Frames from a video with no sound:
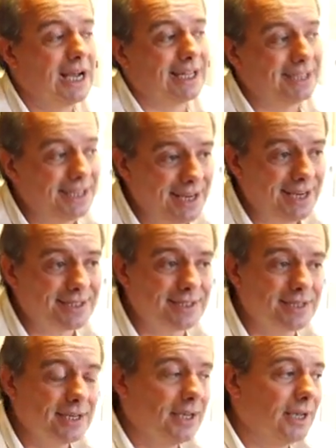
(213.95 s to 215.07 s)
And the
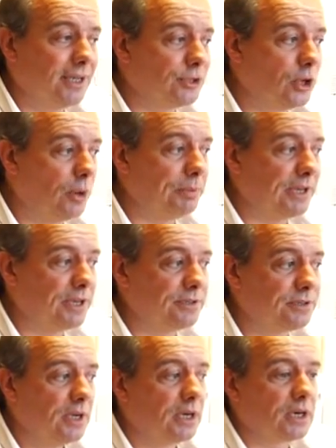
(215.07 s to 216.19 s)
next topic
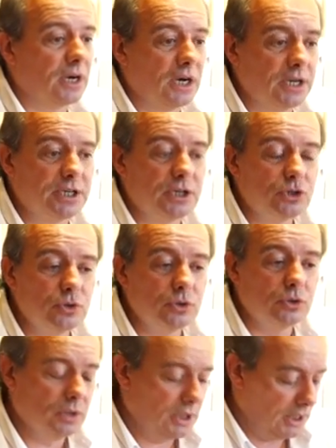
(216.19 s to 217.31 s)
is related to